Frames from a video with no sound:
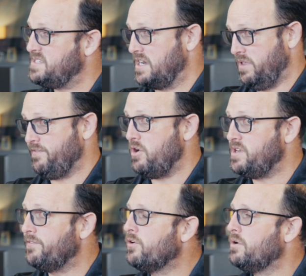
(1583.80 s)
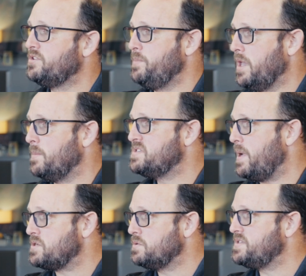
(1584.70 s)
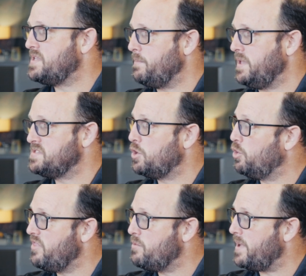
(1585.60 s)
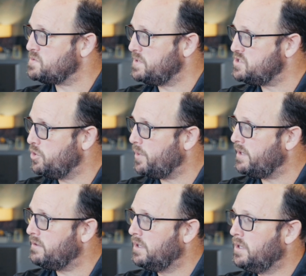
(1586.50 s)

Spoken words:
It's actually very difficult to become a specialist. That means that only the best ones do it.